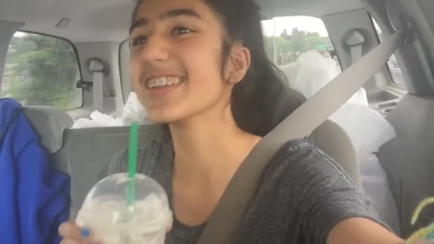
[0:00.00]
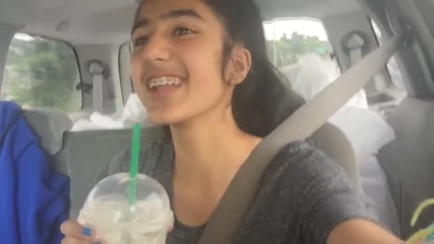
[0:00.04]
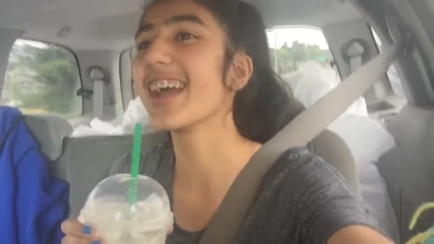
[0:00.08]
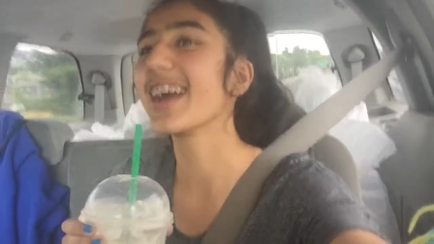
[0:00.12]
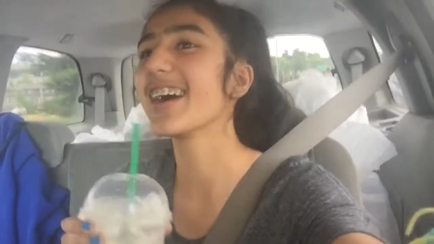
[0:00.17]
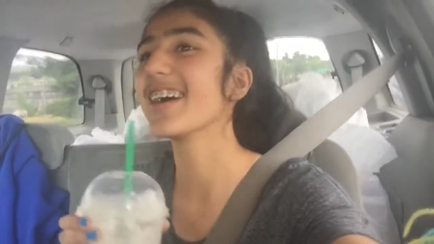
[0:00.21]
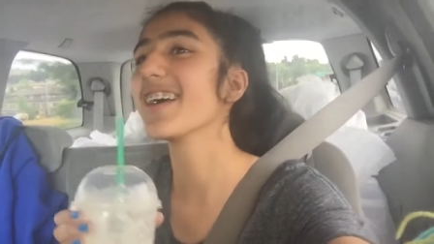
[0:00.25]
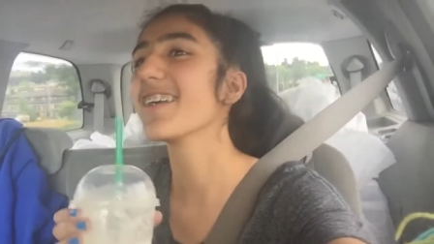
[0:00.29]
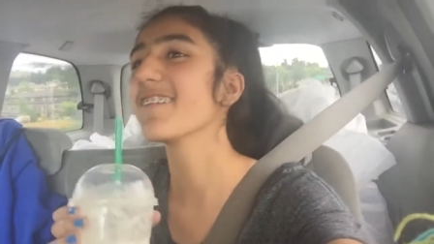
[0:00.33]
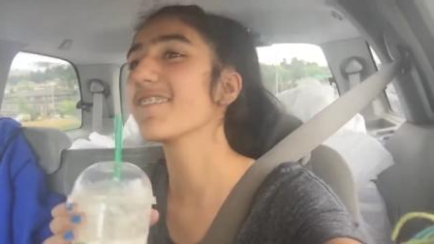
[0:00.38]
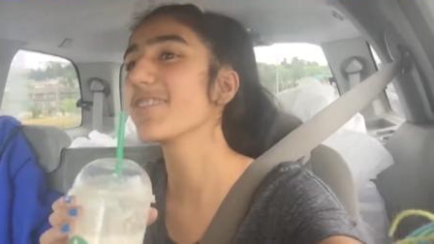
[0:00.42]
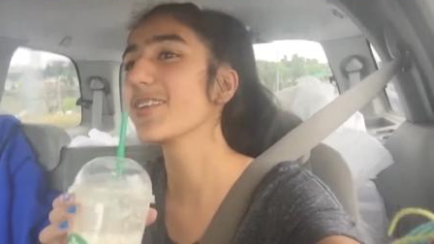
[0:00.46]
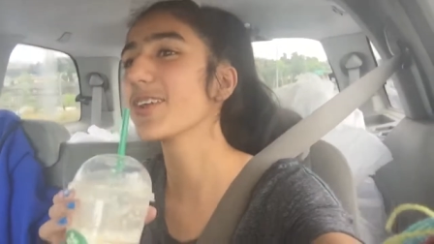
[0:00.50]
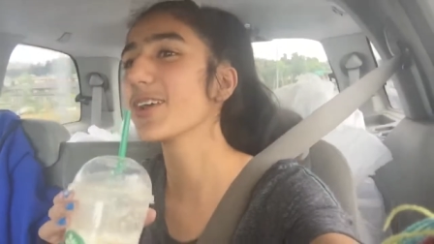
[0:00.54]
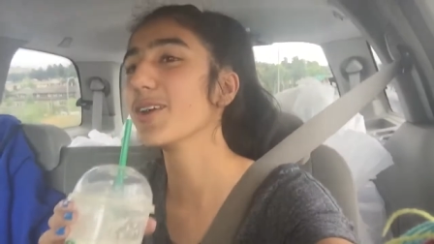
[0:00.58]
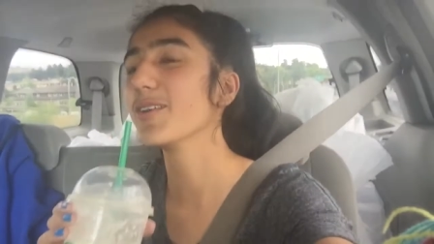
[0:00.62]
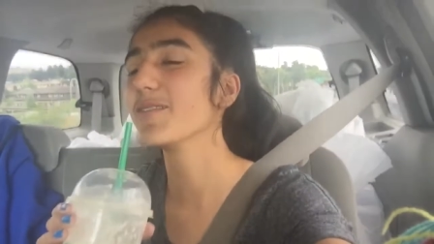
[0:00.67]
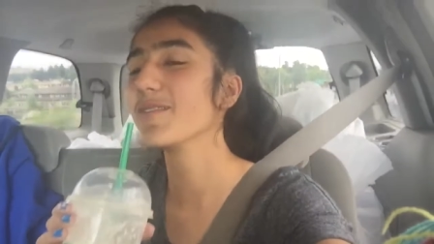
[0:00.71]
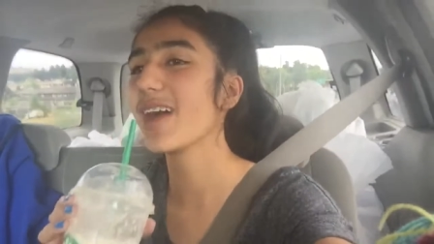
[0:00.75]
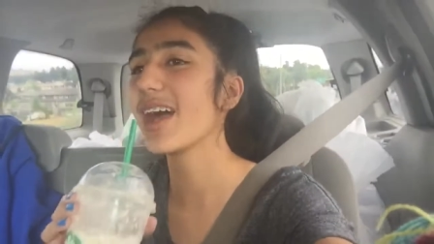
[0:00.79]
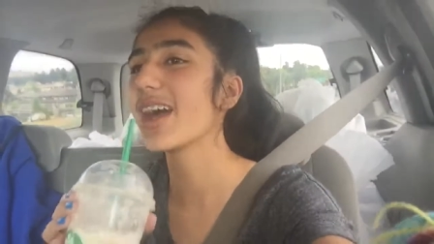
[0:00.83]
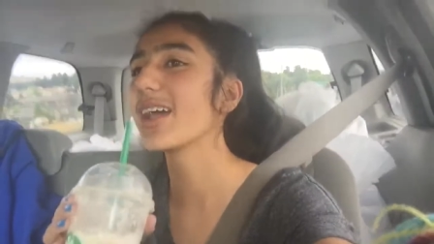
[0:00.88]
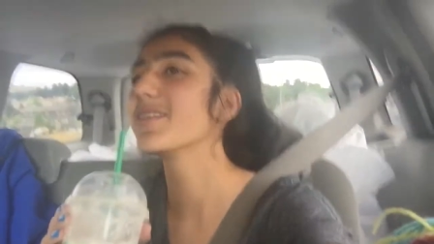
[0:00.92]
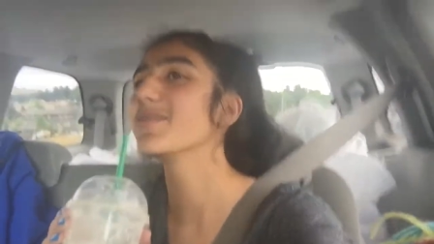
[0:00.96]
now I feel
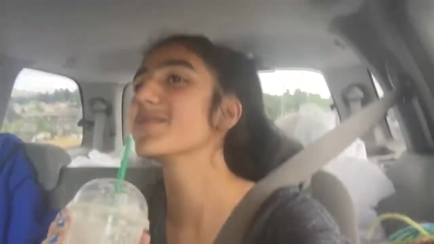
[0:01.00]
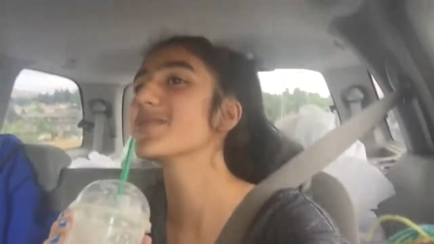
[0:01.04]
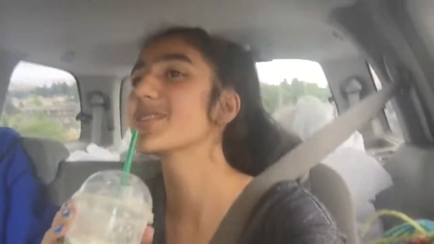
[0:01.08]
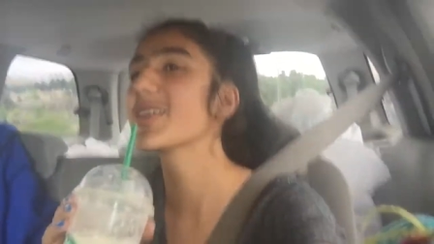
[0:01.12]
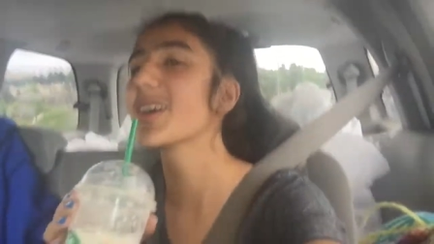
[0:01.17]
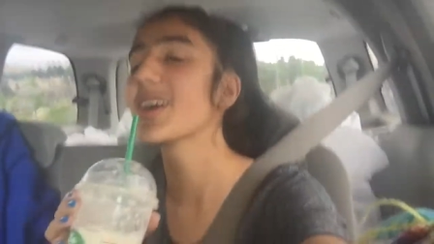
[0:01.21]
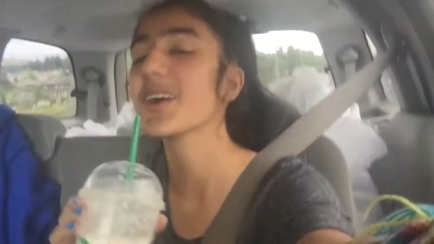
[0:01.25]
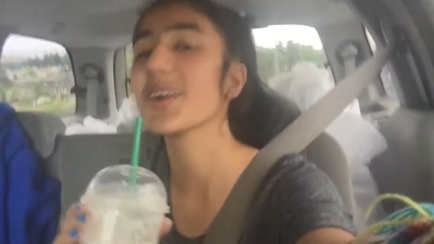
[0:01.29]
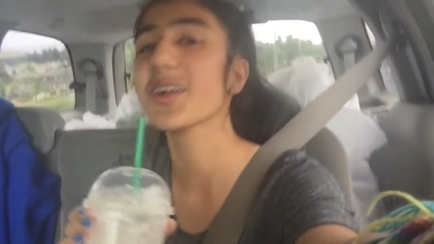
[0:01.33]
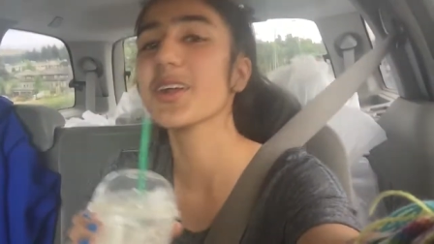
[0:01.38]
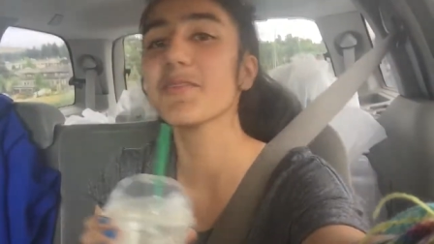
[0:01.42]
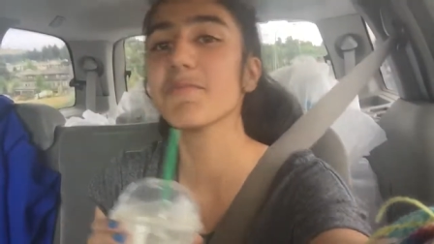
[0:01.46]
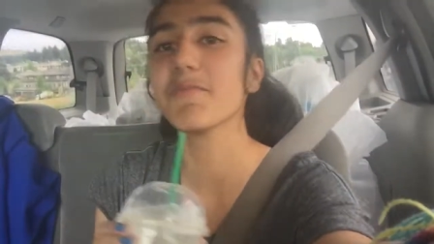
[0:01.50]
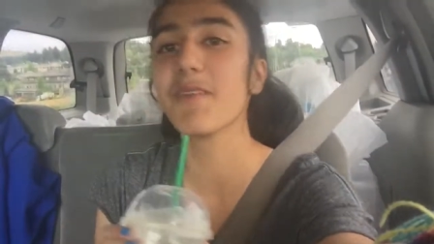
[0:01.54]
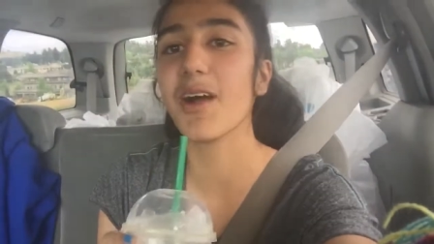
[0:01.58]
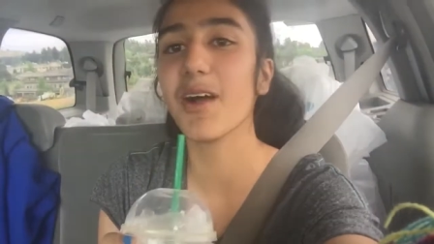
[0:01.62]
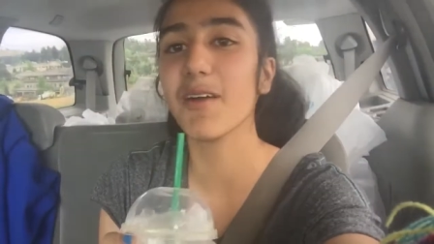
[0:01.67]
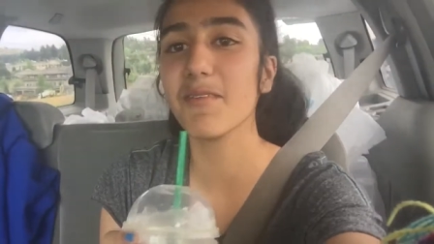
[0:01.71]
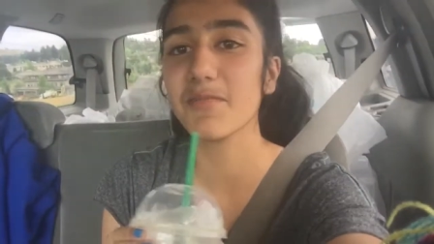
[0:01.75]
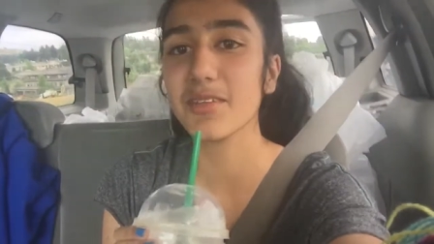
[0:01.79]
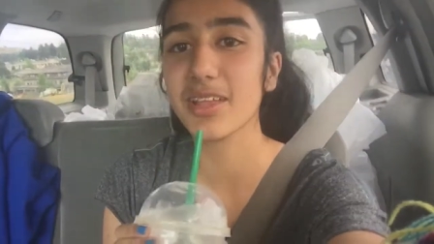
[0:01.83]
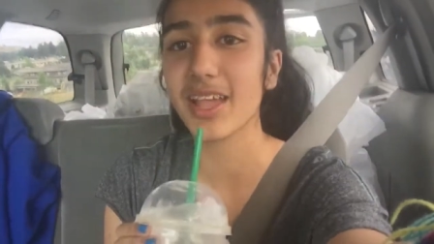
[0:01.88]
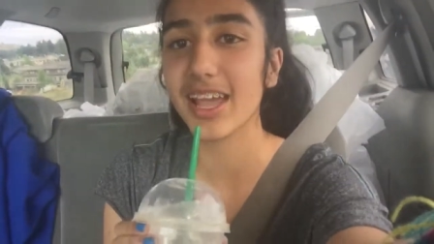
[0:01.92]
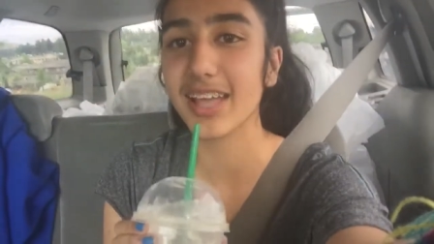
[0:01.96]
bad. I'm sorry,
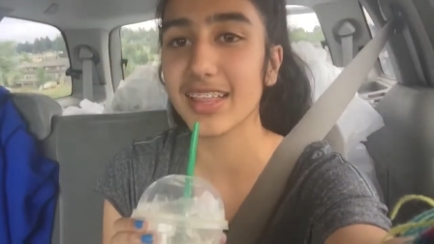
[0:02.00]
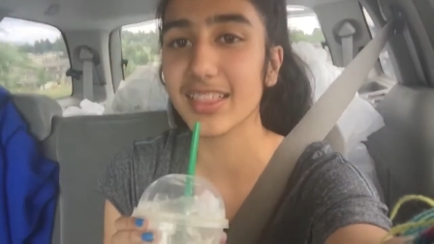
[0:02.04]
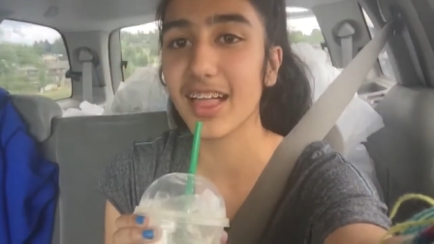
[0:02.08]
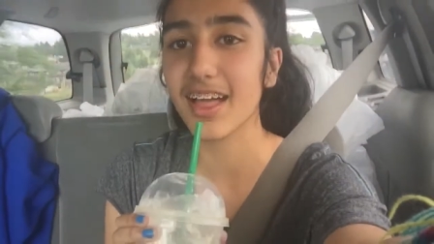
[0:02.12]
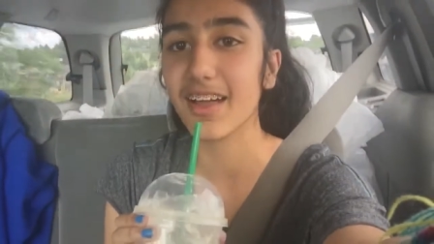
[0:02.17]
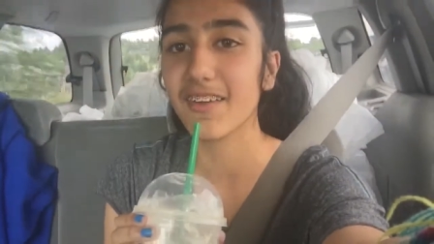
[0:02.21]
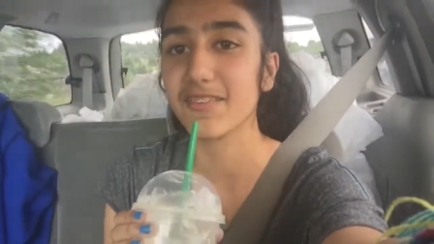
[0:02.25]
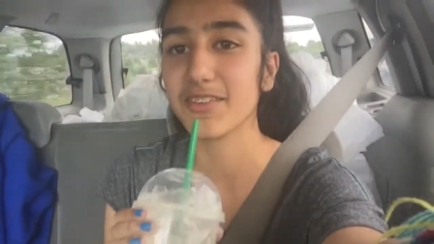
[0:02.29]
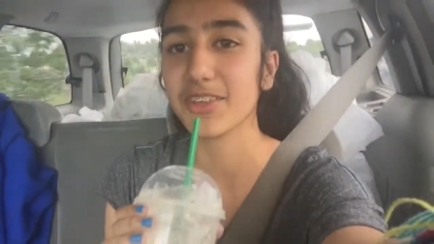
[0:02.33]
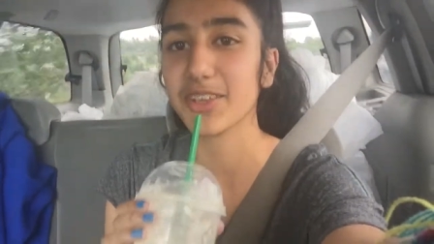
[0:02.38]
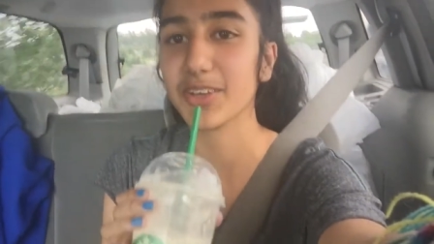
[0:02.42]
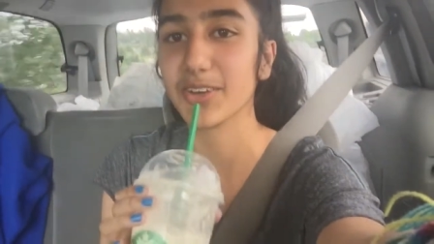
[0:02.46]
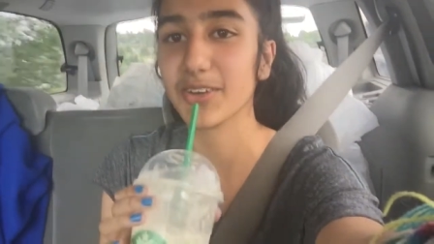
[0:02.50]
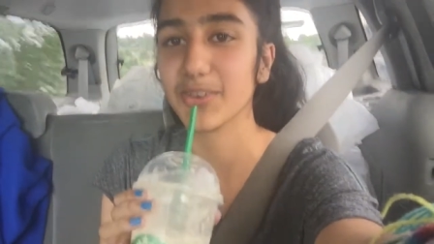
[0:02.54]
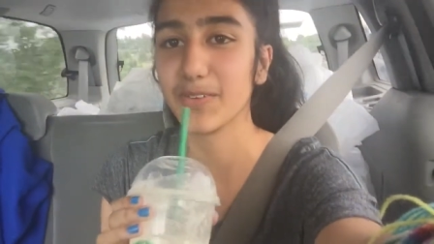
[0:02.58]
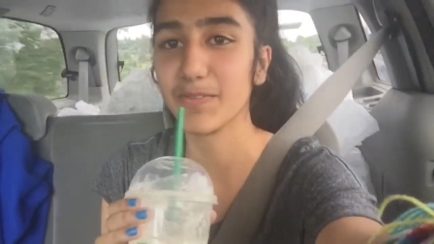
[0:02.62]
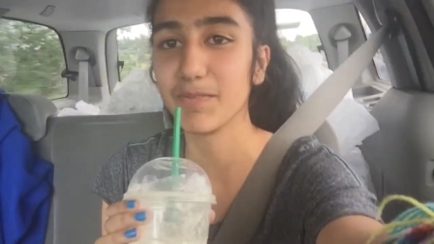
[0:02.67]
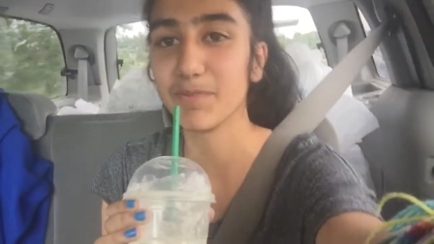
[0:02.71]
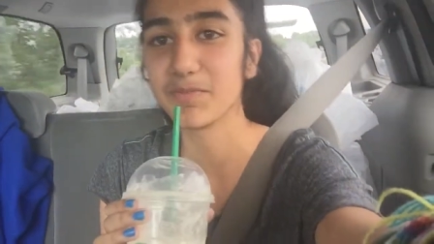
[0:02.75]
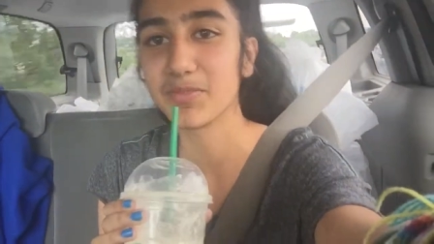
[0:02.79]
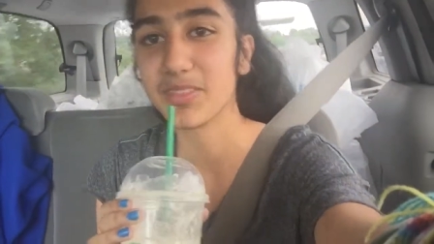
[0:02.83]
mommy. I love you.